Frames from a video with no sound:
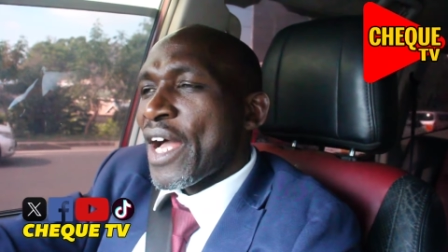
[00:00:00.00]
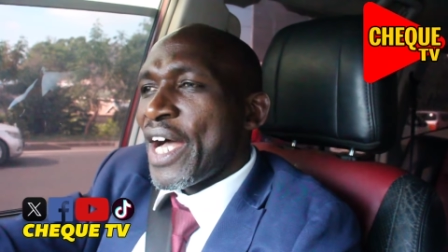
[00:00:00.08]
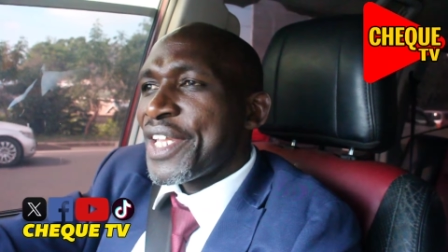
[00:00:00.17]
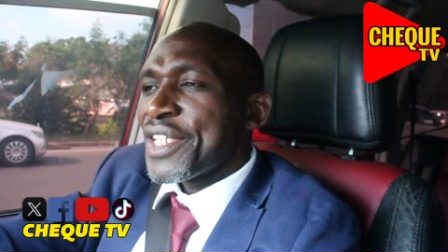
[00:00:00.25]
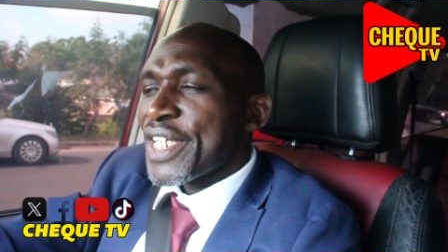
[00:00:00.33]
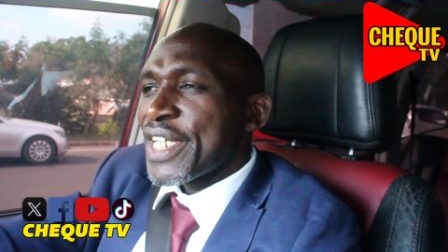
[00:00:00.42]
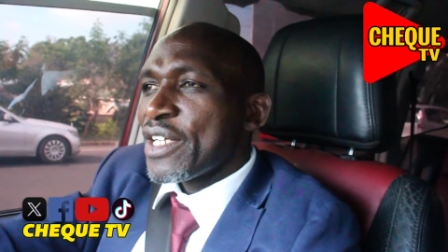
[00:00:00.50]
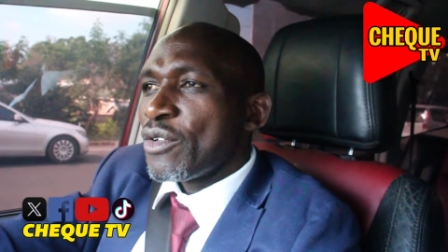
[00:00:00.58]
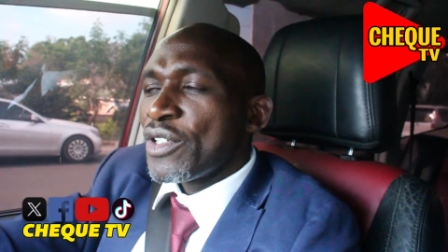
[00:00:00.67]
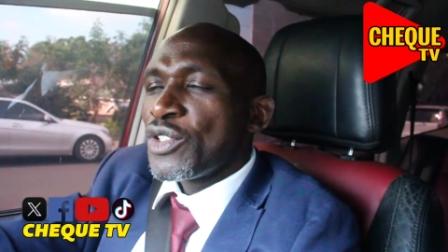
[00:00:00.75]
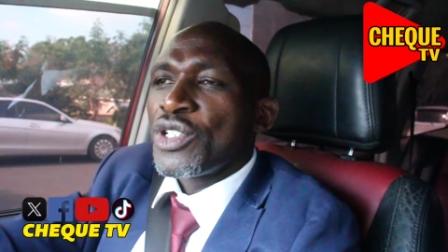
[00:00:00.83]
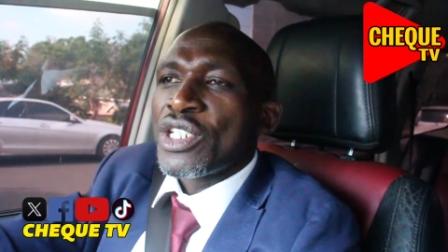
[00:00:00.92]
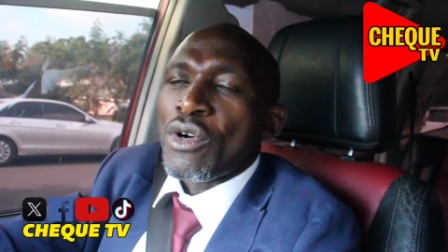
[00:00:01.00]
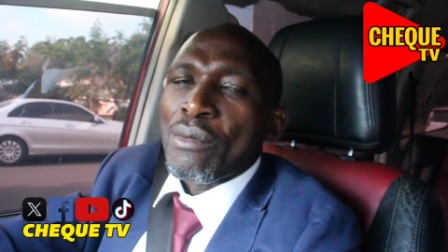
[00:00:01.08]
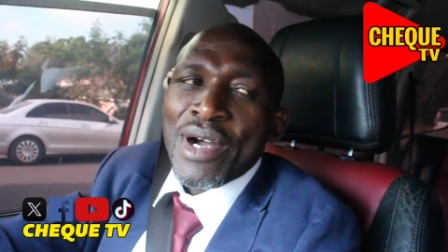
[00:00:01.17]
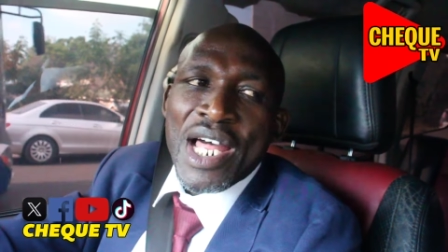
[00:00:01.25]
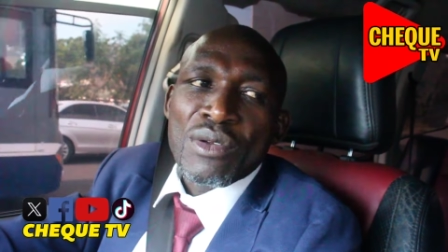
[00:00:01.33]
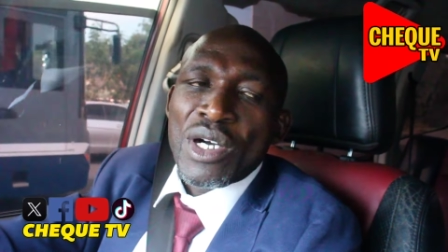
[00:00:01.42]
and Eugene
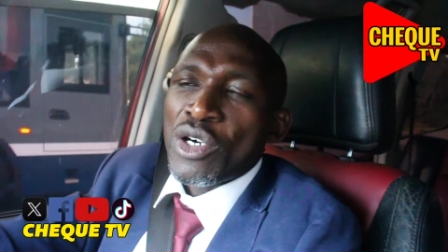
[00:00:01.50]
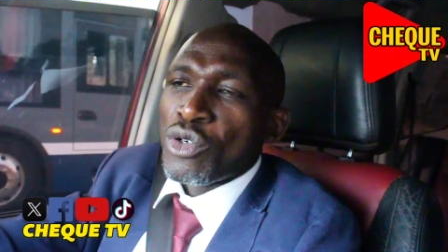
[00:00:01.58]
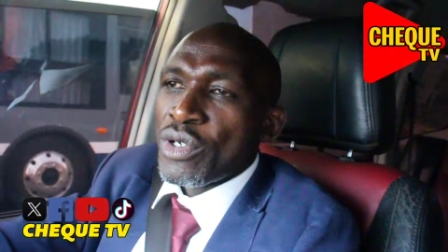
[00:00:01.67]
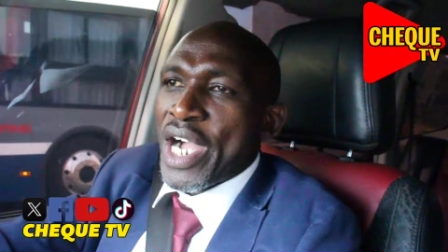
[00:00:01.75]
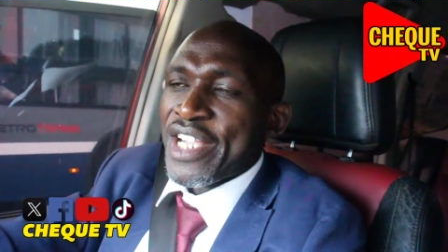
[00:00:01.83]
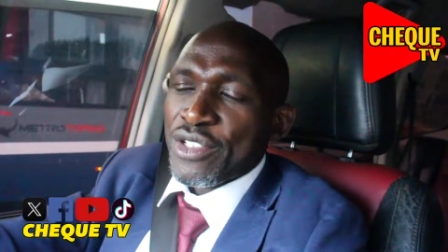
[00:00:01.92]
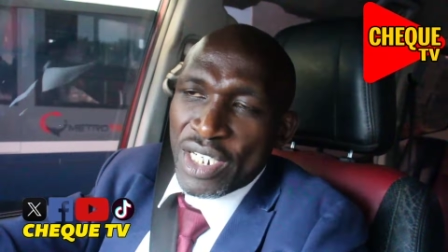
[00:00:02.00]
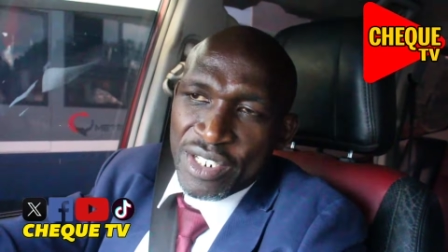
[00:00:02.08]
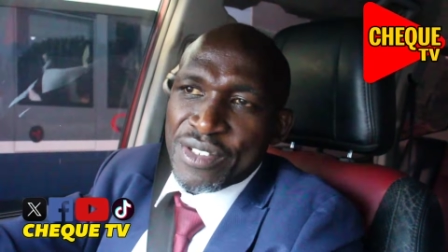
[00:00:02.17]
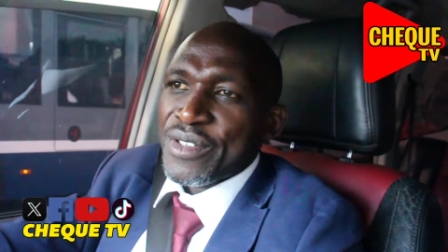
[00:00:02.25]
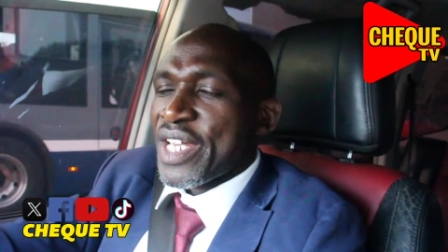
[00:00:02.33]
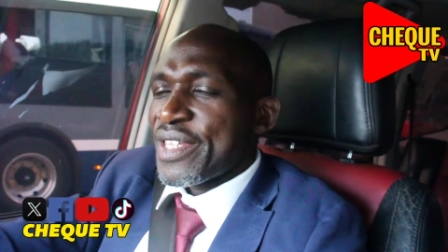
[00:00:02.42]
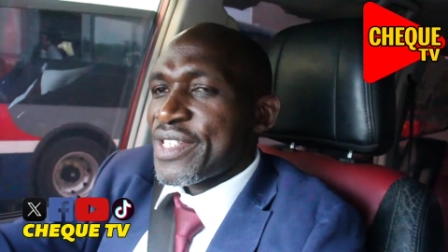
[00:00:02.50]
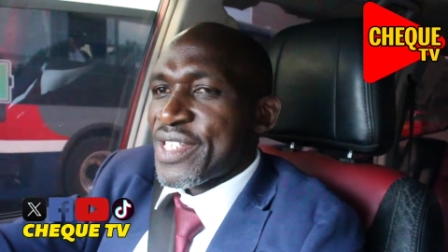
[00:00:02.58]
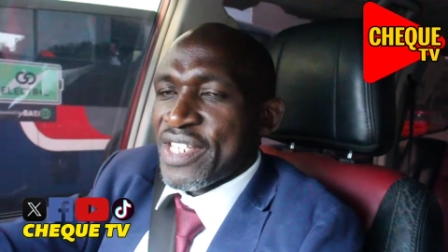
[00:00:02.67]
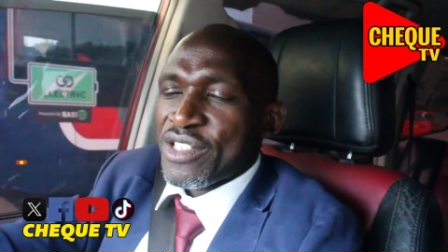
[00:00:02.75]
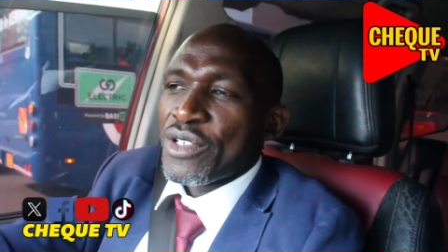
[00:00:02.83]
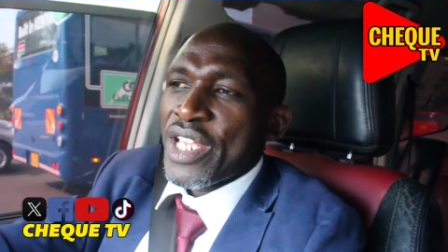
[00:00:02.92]
Wamalwa, who actually is on the other
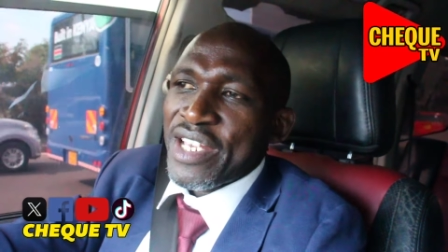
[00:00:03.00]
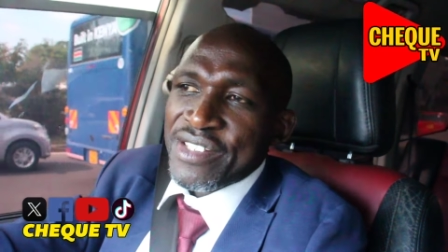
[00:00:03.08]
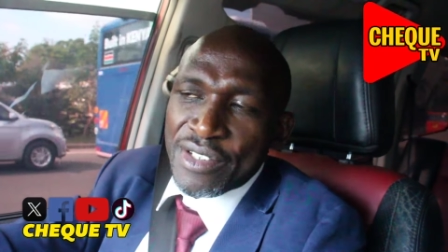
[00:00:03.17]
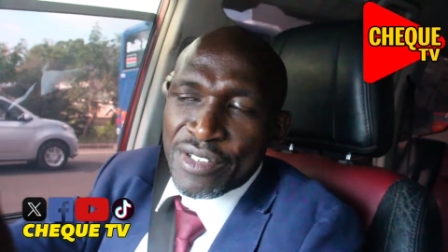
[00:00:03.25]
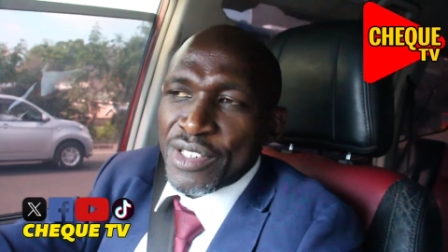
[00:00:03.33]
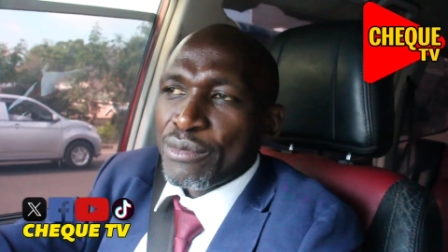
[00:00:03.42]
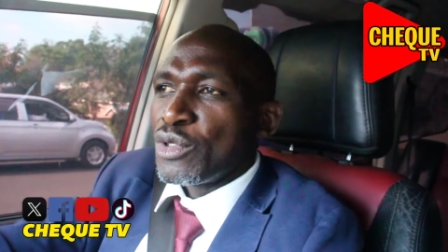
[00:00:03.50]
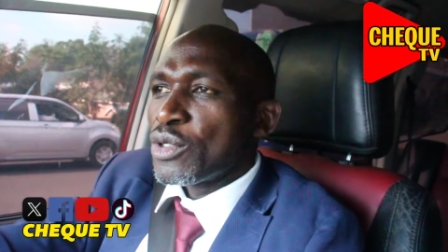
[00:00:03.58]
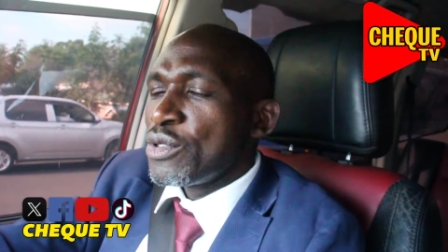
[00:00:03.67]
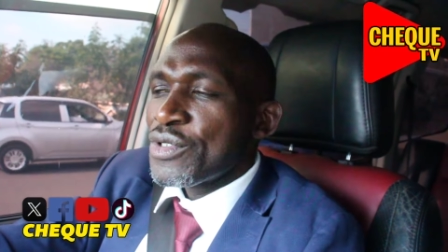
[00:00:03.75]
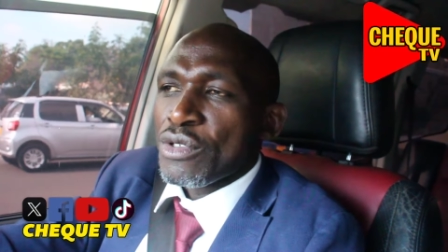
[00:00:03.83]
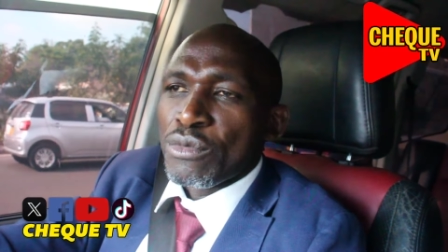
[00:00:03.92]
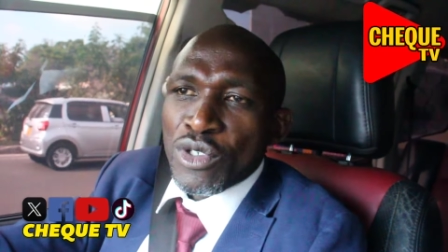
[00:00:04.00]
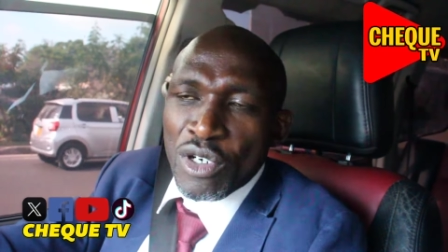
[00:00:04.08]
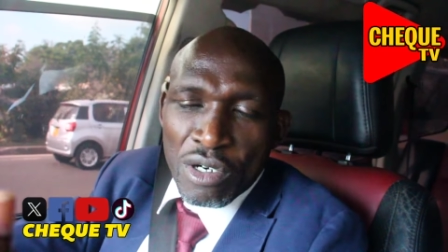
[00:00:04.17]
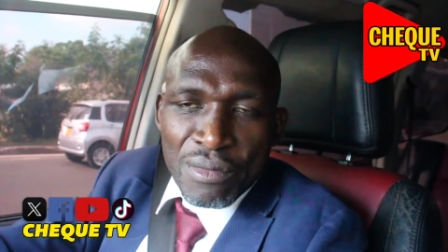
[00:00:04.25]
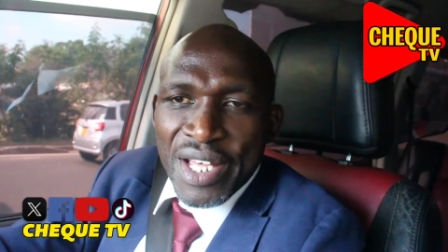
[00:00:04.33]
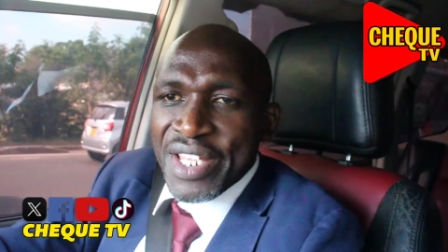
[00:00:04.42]
side? So he has lost the Bukusu,
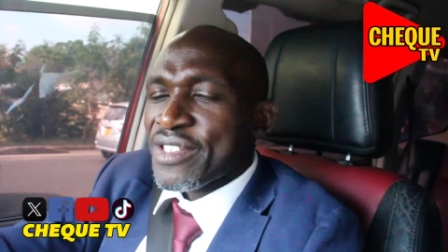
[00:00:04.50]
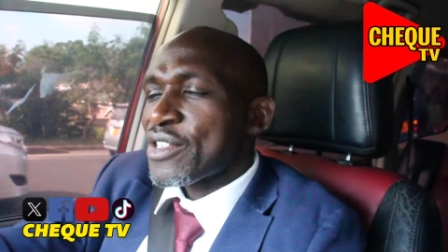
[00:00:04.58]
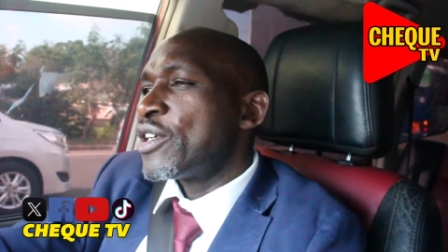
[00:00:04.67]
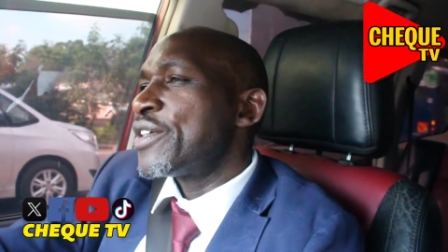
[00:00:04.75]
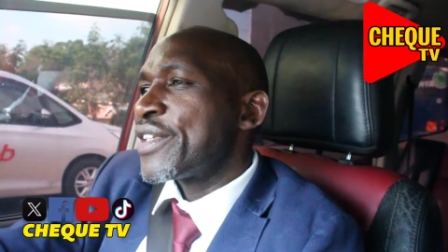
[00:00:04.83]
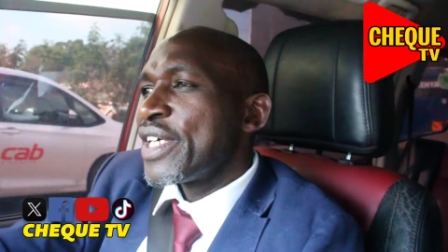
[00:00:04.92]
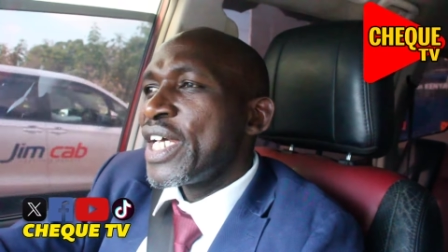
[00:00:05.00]
Bungoma is gone.